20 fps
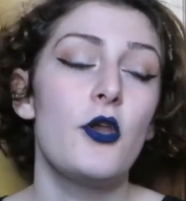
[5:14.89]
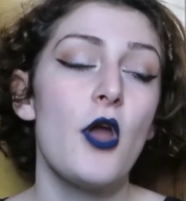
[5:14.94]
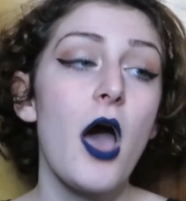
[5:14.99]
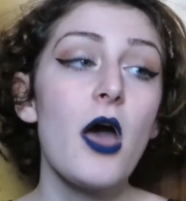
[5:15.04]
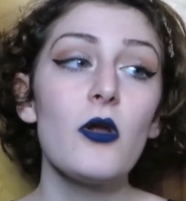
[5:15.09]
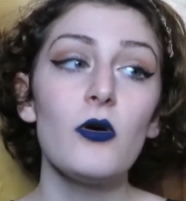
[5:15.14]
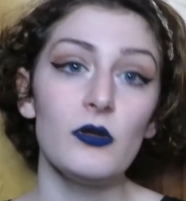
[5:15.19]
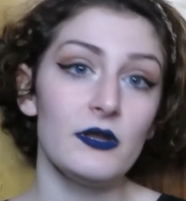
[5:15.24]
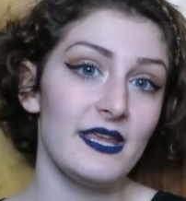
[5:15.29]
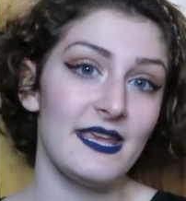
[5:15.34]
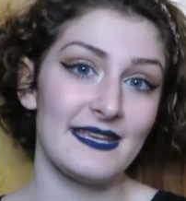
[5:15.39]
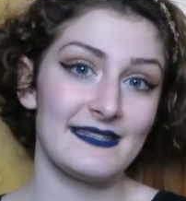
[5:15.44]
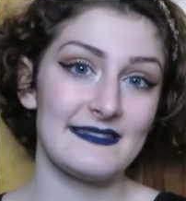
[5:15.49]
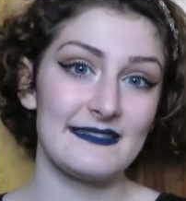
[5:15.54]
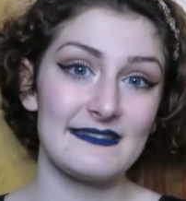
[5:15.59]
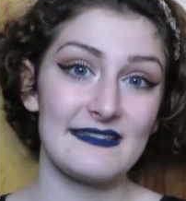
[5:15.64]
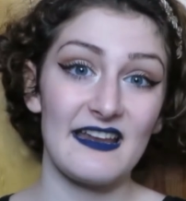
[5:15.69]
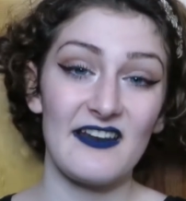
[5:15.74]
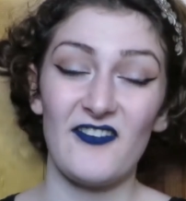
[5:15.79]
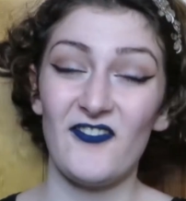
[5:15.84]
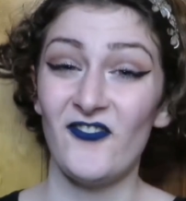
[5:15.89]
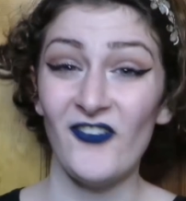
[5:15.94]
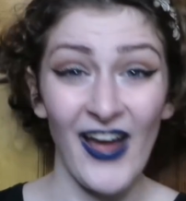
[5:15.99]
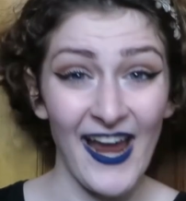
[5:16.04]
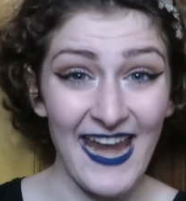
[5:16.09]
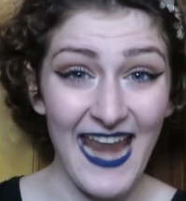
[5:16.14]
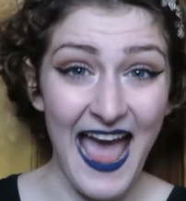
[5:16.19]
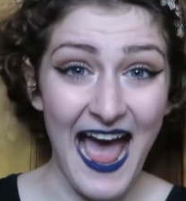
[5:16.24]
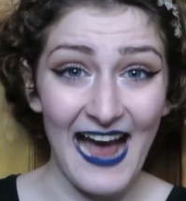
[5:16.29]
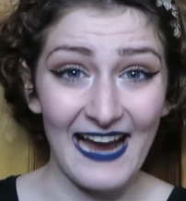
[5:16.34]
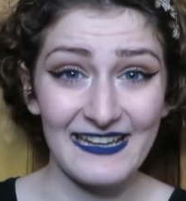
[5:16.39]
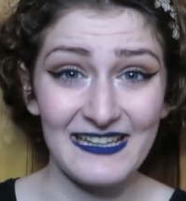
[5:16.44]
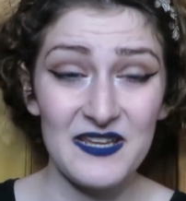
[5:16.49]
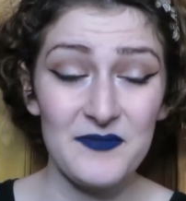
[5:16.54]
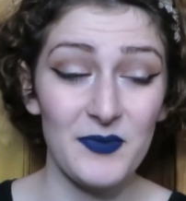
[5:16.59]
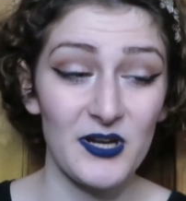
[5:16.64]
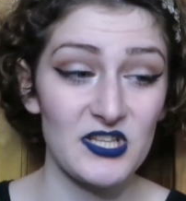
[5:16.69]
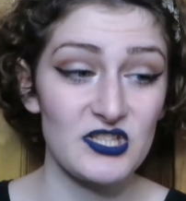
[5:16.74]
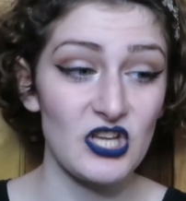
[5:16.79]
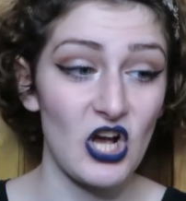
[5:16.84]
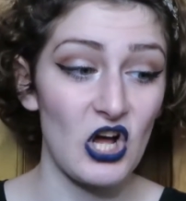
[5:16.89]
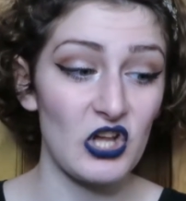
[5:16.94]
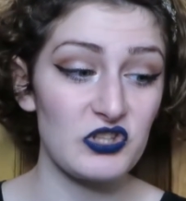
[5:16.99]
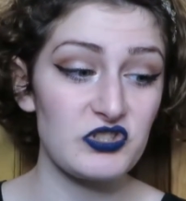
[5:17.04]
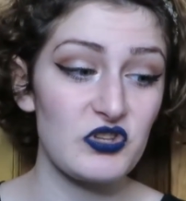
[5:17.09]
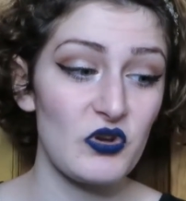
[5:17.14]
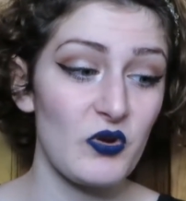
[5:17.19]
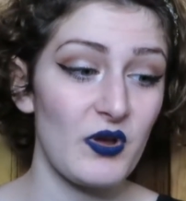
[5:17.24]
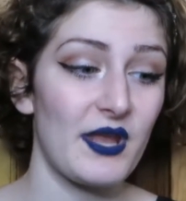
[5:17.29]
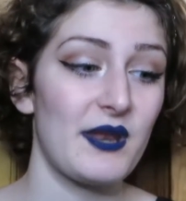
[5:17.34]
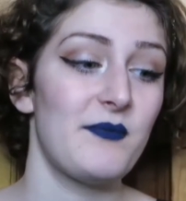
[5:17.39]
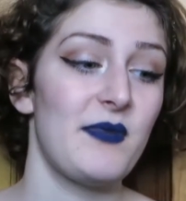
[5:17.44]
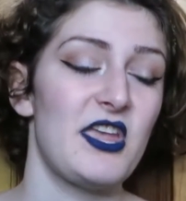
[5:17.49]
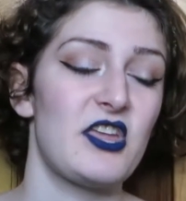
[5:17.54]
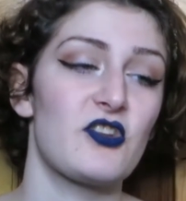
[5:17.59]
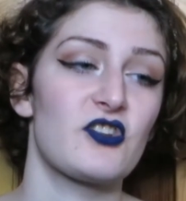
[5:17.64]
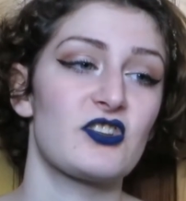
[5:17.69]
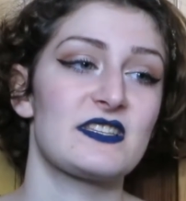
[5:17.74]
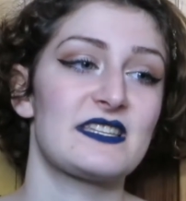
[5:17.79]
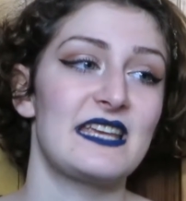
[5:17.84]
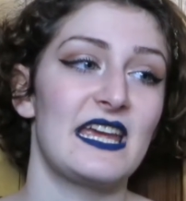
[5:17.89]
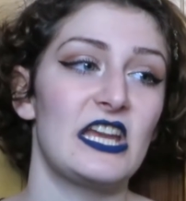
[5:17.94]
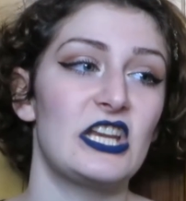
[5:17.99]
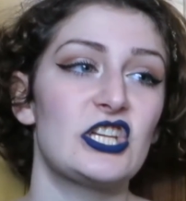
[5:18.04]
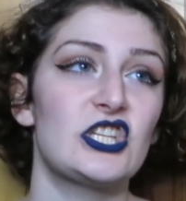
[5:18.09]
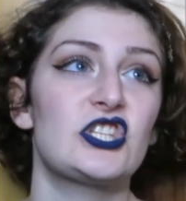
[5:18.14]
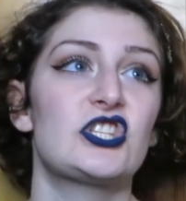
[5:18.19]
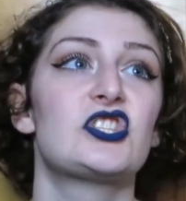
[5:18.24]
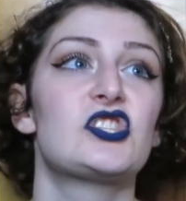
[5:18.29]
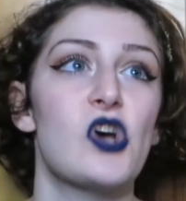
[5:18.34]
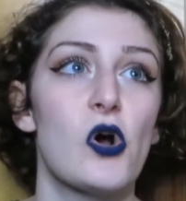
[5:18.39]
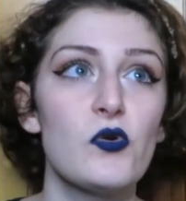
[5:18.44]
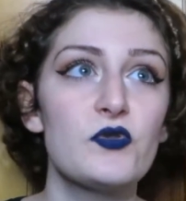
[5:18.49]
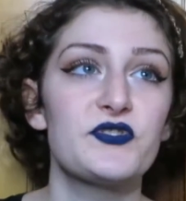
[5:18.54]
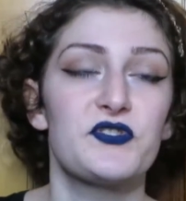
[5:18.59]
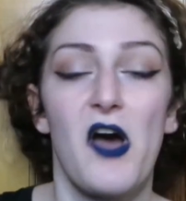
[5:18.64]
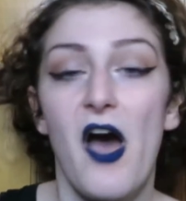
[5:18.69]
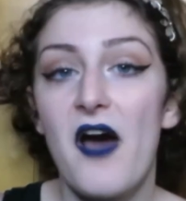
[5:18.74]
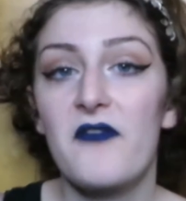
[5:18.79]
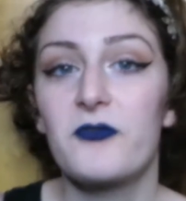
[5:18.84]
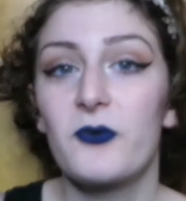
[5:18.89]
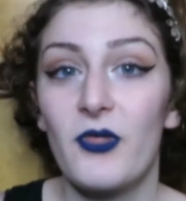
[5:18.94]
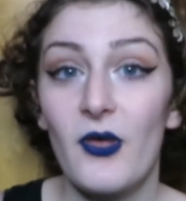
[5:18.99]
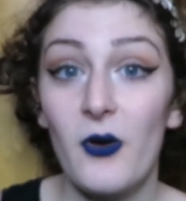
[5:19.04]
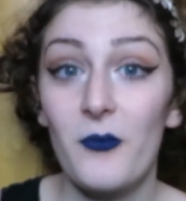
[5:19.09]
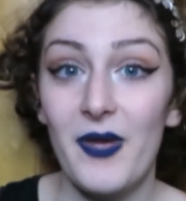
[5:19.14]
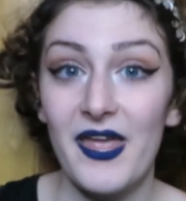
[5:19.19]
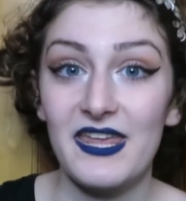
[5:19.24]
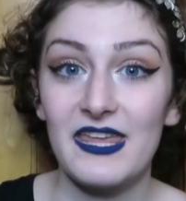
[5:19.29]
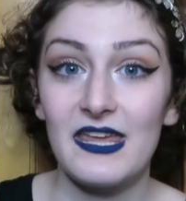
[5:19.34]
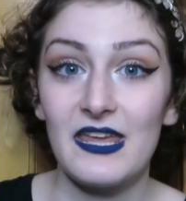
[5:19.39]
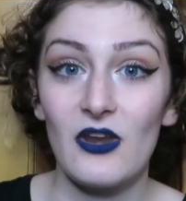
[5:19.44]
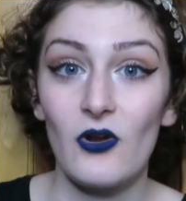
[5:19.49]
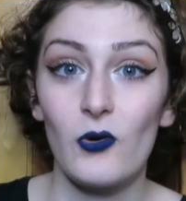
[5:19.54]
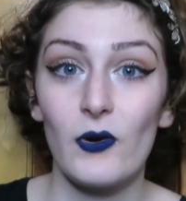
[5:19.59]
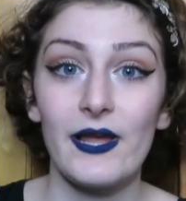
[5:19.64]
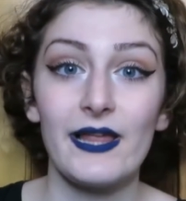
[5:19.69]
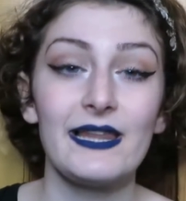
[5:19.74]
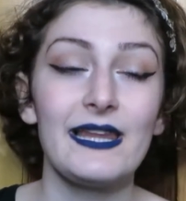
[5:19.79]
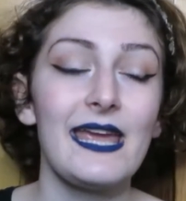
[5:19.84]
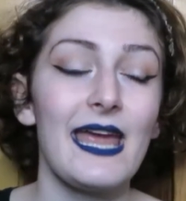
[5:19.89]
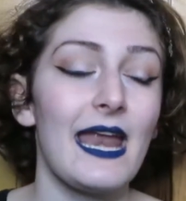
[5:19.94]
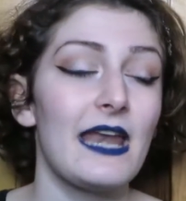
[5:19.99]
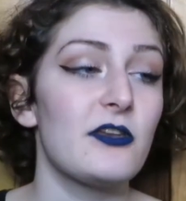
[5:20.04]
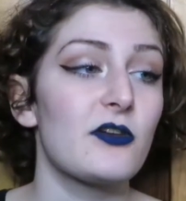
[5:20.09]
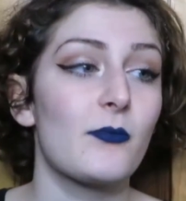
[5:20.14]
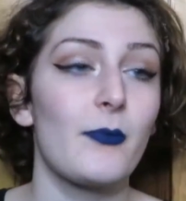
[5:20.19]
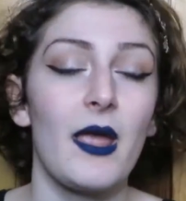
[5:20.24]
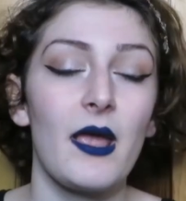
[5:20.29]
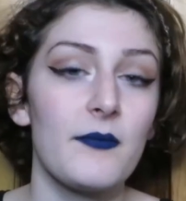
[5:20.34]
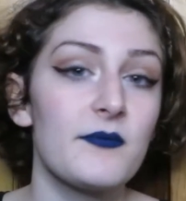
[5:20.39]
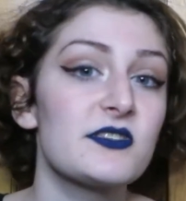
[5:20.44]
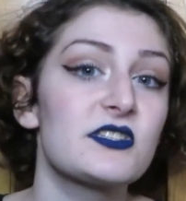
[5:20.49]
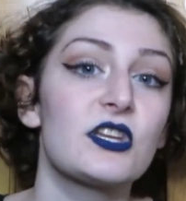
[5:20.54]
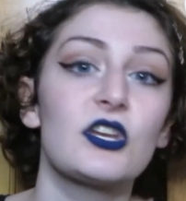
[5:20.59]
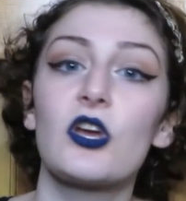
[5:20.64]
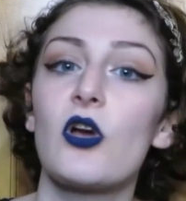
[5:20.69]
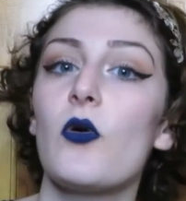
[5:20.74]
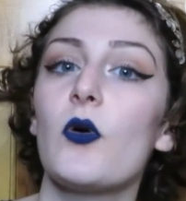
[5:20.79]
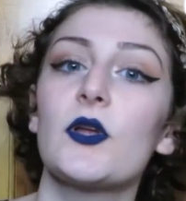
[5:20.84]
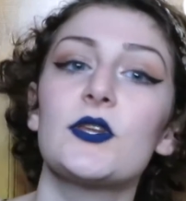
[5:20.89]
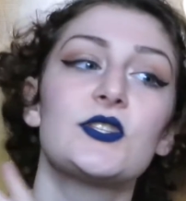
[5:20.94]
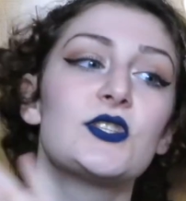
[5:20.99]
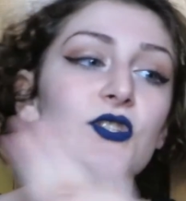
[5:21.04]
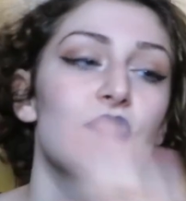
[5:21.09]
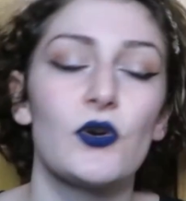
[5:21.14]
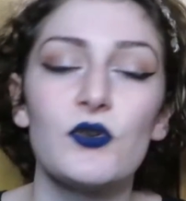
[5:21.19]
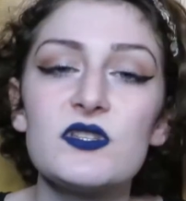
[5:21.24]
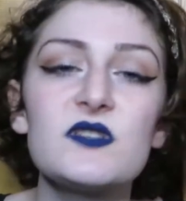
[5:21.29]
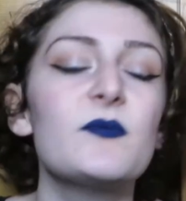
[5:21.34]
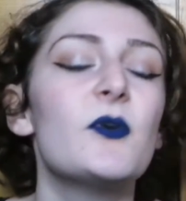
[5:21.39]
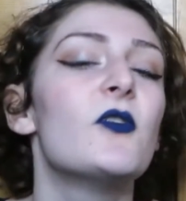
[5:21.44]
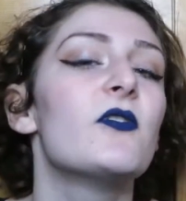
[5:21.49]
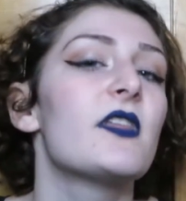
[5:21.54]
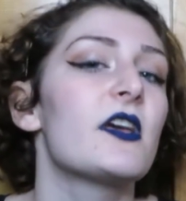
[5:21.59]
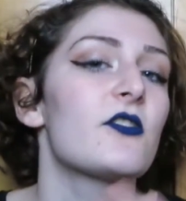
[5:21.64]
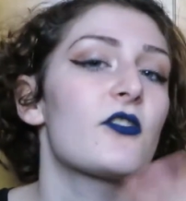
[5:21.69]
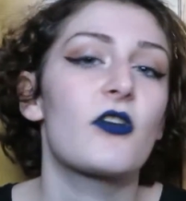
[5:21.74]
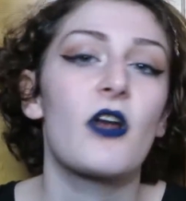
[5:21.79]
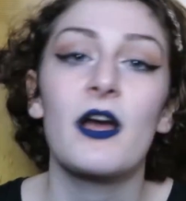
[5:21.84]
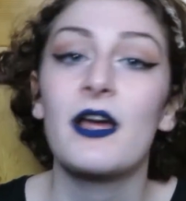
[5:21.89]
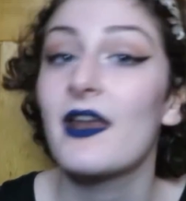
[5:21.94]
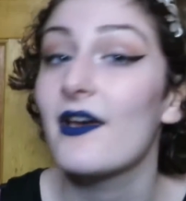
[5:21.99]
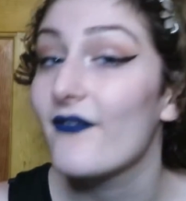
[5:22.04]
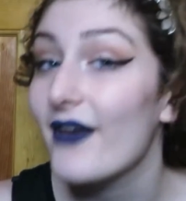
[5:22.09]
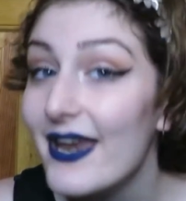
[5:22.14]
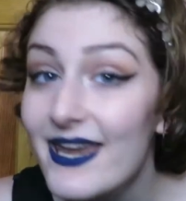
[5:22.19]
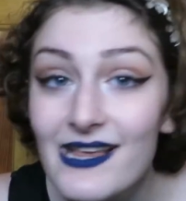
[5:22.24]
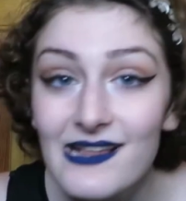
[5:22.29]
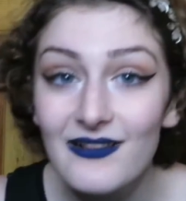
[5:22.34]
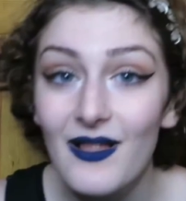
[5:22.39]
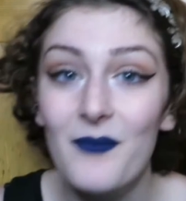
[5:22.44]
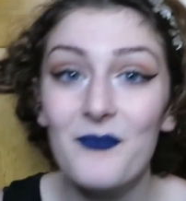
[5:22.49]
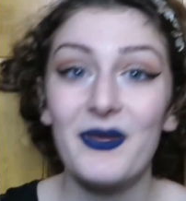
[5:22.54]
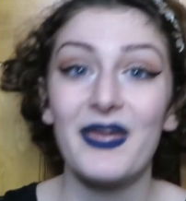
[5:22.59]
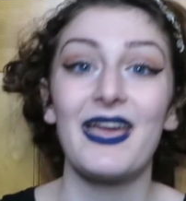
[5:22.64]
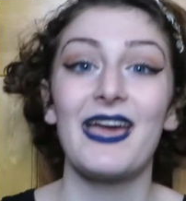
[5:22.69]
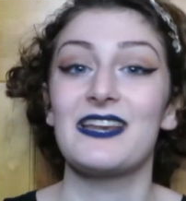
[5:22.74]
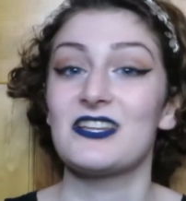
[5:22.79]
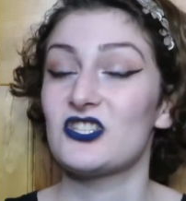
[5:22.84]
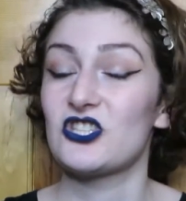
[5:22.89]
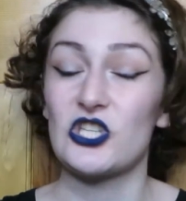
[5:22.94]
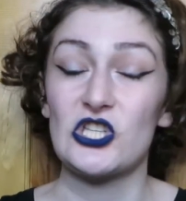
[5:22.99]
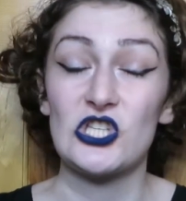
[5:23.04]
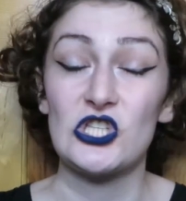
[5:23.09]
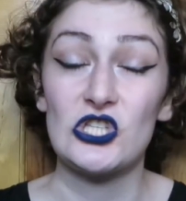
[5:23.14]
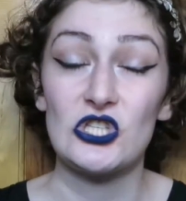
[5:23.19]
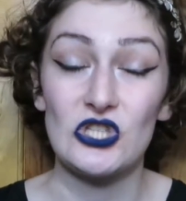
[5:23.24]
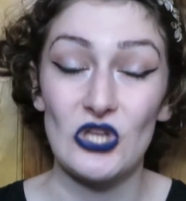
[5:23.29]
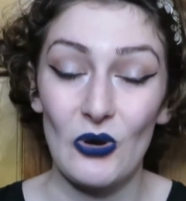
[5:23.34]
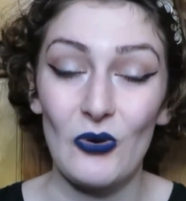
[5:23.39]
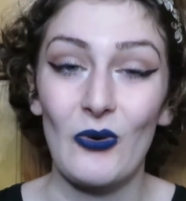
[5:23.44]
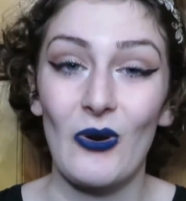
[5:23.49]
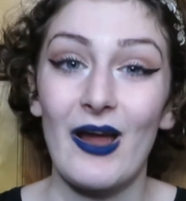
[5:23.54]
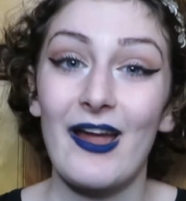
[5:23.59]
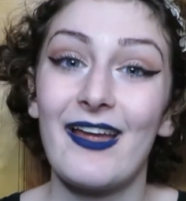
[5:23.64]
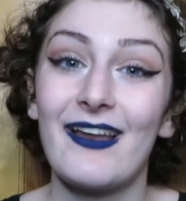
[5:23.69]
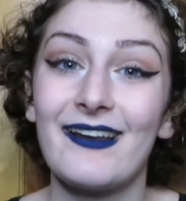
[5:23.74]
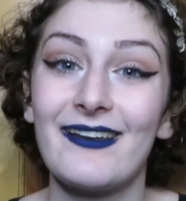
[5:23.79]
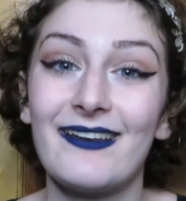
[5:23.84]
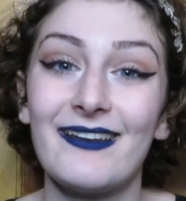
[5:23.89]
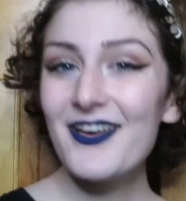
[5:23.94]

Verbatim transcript: Not only is this going to fight acne, but it's also going to make your skin so soft without making it oily, and your makeup is going to go on so smooth, and you're not going to have any clumping, and it's just so great.